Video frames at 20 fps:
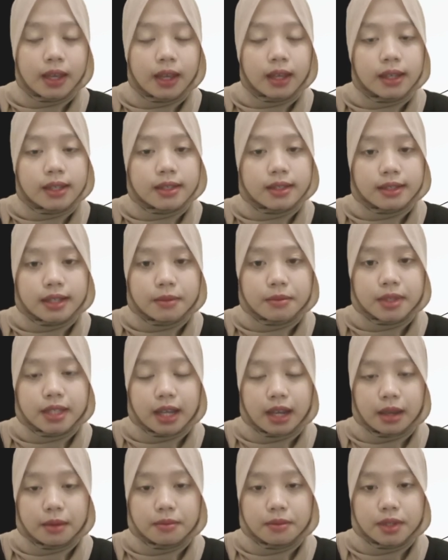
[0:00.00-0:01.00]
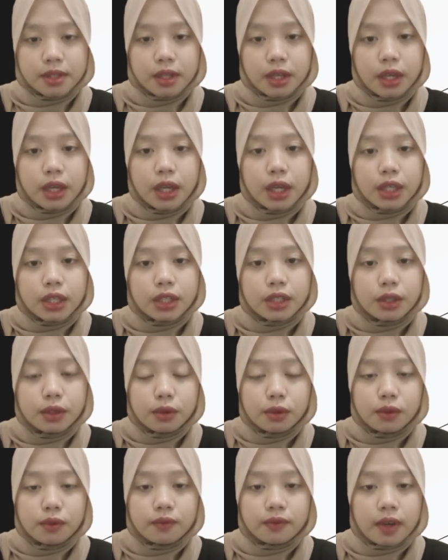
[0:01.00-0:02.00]
Sometimes
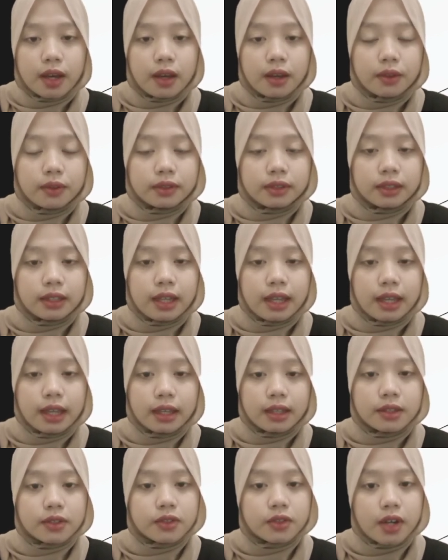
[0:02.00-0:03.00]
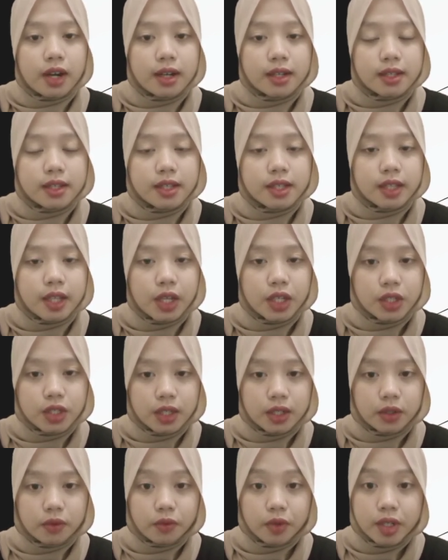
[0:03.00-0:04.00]
you found like
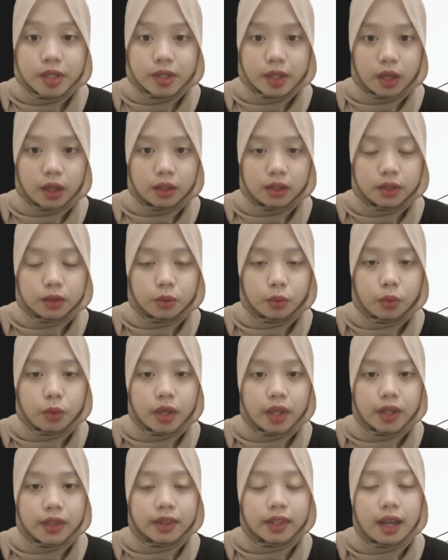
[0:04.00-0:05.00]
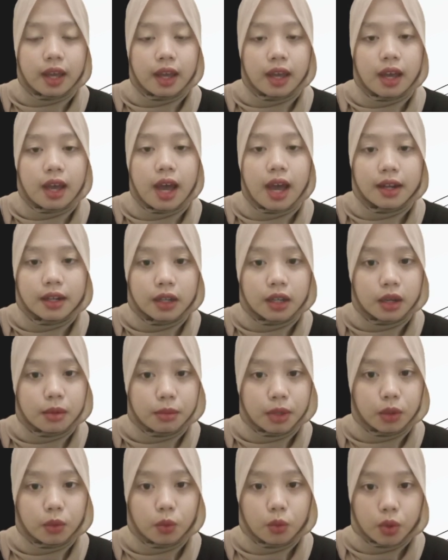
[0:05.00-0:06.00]
translation result with
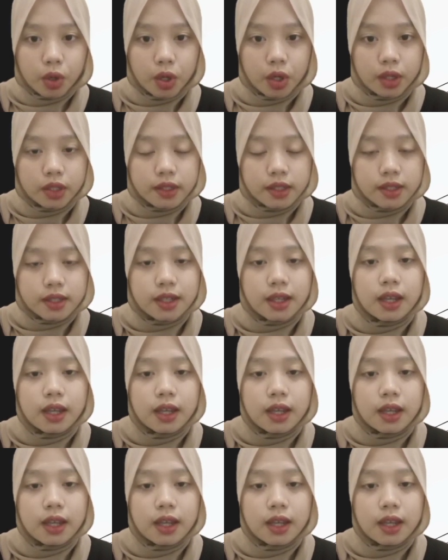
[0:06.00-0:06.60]
uncommon words.